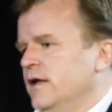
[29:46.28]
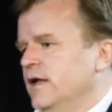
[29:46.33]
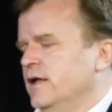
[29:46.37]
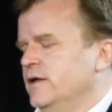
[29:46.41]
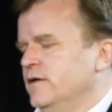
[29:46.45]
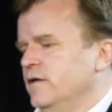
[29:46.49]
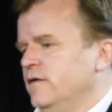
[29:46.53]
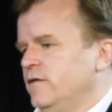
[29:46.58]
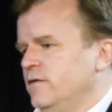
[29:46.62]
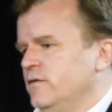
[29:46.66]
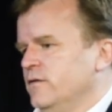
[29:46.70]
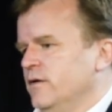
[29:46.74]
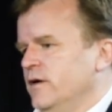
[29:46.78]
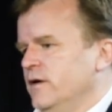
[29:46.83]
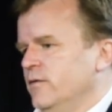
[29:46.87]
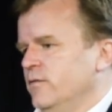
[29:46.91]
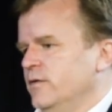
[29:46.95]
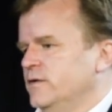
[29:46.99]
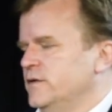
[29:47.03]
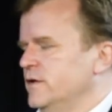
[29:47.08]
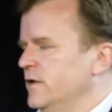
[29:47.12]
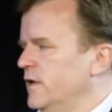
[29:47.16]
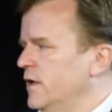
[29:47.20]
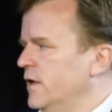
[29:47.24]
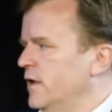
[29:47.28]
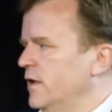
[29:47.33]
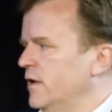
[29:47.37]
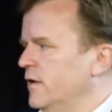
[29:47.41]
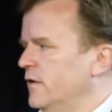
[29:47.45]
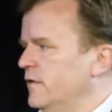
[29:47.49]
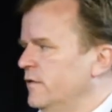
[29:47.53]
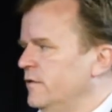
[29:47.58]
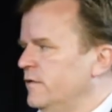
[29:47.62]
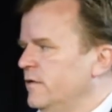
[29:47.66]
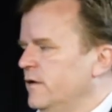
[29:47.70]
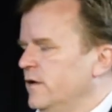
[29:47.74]
industry, which it
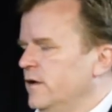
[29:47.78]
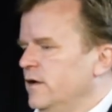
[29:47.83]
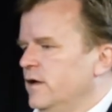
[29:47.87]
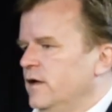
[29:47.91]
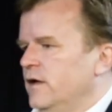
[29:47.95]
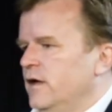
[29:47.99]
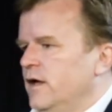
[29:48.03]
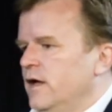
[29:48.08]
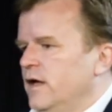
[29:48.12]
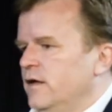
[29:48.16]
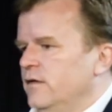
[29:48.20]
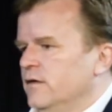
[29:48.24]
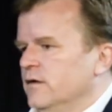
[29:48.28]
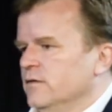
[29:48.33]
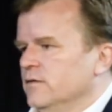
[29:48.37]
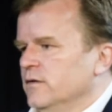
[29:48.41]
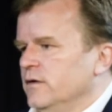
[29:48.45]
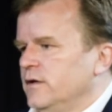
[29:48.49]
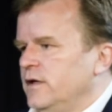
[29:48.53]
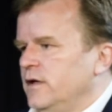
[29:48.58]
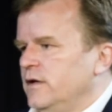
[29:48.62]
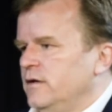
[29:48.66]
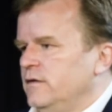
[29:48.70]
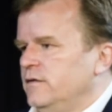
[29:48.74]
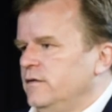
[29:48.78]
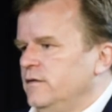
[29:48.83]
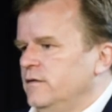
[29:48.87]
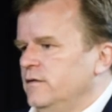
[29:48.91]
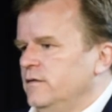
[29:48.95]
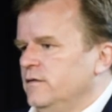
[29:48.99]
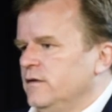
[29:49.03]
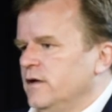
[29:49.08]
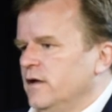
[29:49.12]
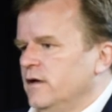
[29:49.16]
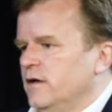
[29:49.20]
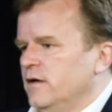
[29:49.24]
is, and they're looking
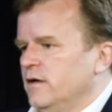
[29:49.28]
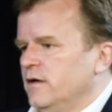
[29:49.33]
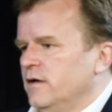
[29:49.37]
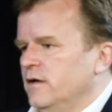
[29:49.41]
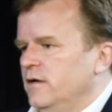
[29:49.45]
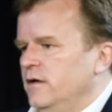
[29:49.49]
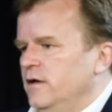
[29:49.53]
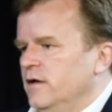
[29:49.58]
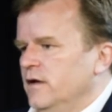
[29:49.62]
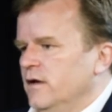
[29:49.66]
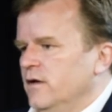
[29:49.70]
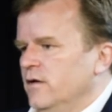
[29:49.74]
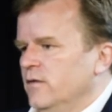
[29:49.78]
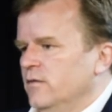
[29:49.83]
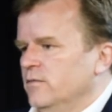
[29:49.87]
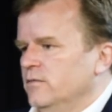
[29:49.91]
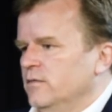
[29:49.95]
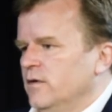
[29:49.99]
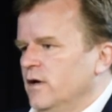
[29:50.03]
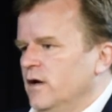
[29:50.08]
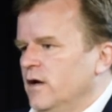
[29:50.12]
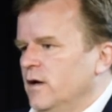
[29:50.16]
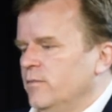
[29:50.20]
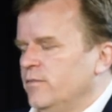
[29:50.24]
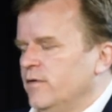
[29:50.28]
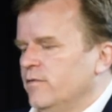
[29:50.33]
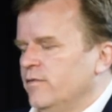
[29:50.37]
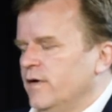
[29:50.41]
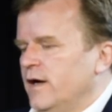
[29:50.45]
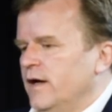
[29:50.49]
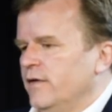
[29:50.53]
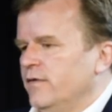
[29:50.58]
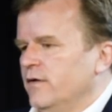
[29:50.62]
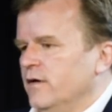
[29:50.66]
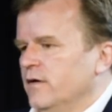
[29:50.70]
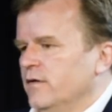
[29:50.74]
to kind of
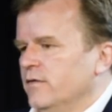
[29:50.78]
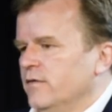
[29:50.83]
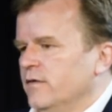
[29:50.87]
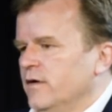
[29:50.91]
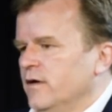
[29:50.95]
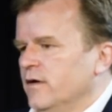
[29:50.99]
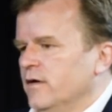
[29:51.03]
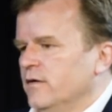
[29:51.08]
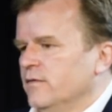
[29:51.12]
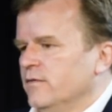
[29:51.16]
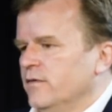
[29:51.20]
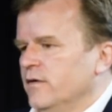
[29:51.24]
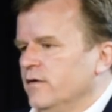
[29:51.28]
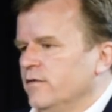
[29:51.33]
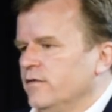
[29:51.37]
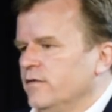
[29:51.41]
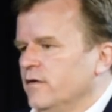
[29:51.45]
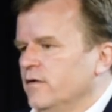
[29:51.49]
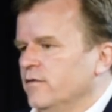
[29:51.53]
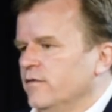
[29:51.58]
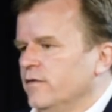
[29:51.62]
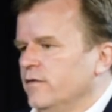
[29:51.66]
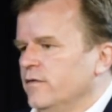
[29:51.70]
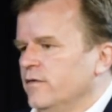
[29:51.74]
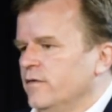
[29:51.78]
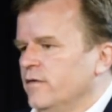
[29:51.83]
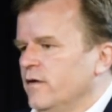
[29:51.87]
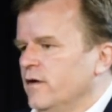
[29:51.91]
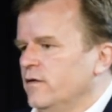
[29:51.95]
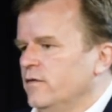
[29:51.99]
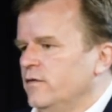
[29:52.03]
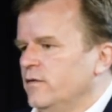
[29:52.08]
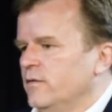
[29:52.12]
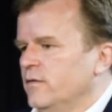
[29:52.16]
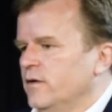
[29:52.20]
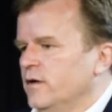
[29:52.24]
provide their services
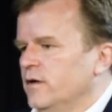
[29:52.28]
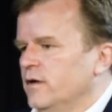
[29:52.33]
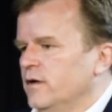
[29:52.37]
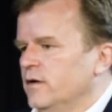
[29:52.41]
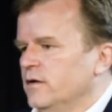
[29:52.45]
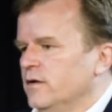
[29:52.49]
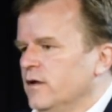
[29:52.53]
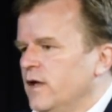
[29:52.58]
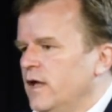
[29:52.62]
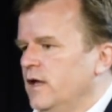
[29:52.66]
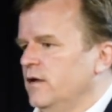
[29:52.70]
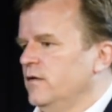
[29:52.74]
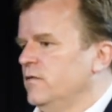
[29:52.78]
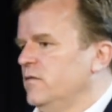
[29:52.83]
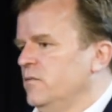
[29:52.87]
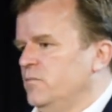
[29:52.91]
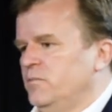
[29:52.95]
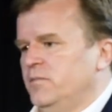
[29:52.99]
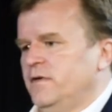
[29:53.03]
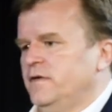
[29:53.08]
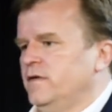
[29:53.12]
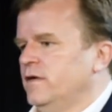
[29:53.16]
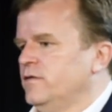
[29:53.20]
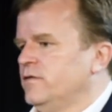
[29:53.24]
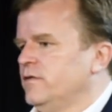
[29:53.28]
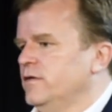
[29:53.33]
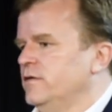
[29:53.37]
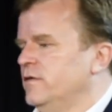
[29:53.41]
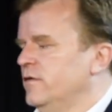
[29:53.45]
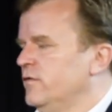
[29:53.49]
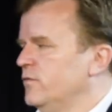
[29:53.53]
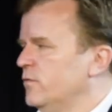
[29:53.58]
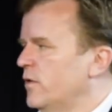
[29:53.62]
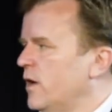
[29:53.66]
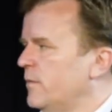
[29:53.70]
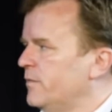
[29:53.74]
into it and potentially
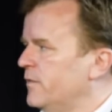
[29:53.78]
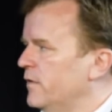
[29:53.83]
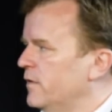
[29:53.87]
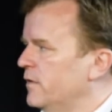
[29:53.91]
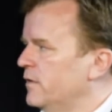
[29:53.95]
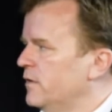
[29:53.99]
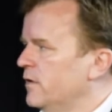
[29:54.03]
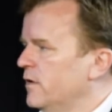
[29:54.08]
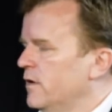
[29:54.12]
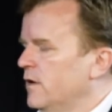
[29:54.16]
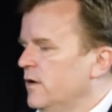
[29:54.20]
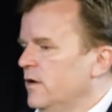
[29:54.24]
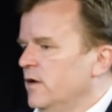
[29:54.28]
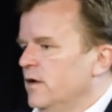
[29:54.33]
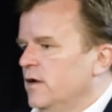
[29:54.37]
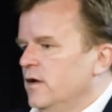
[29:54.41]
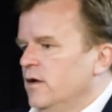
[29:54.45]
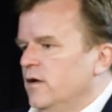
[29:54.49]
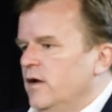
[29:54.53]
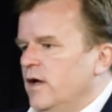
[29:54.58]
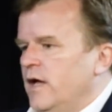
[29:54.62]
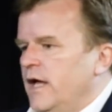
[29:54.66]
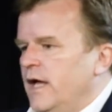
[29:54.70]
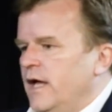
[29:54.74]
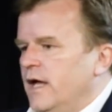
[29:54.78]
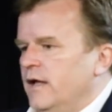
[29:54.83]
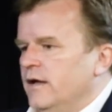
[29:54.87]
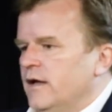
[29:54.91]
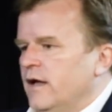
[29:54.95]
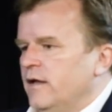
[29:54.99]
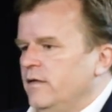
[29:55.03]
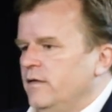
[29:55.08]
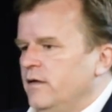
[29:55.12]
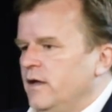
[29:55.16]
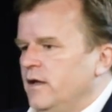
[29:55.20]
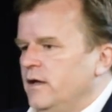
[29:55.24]
disrupt it. And
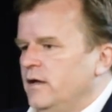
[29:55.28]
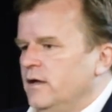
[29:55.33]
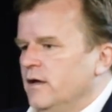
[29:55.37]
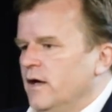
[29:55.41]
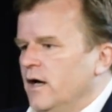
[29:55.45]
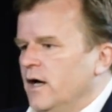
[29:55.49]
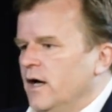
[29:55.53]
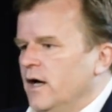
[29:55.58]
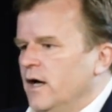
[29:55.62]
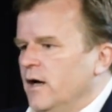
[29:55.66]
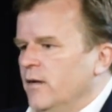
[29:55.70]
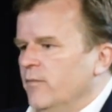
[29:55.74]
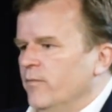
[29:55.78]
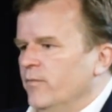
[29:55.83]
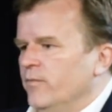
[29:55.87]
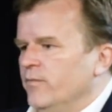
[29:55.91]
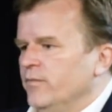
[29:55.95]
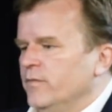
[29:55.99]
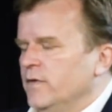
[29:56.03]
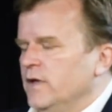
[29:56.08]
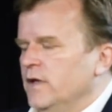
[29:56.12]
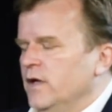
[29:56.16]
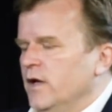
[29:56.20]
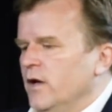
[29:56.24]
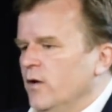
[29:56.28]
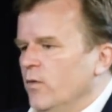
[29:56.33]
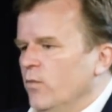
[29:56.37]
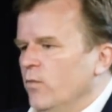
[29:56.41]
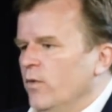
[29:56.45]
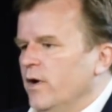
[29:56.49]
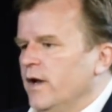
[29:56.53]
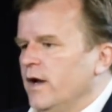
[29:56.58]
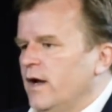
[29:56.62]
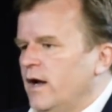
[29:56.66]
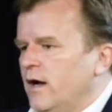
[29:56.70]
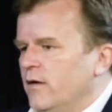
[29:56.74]
I think
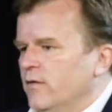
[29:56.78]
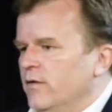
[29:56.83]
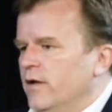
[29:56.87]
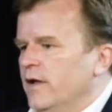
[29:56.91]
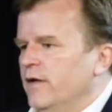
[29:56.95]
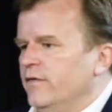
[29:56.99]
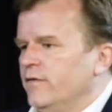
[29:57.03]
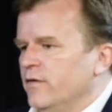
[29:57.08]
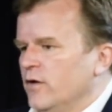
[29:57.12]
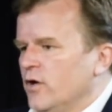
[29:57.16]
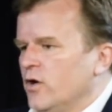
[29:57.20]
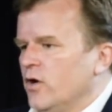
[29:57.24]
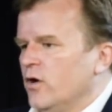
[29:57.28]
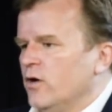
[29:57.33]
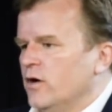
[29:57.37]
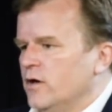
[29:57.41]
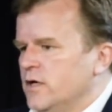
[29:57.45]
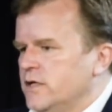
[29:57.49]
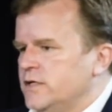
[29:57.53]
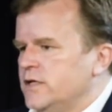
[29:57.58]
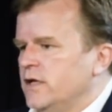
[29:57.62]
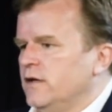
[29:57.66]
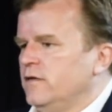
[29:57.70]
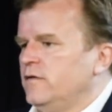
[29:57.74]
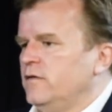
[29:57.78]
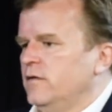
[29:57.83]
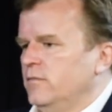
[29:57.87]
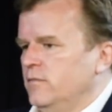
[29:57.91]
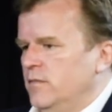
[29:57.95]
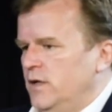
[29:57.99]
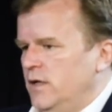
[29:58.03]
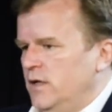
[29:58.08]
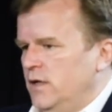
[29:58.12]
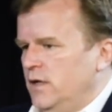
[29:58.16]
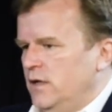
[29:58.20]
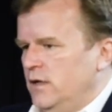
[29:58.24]
what is encouraging to
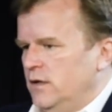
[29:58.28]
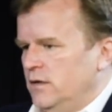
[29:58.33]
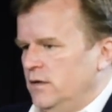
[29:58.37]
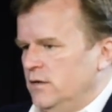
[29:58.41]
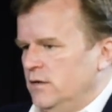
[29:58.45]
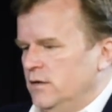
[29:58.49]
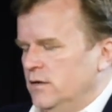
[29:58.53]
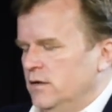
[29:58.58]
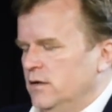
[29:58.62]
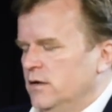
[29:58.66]
me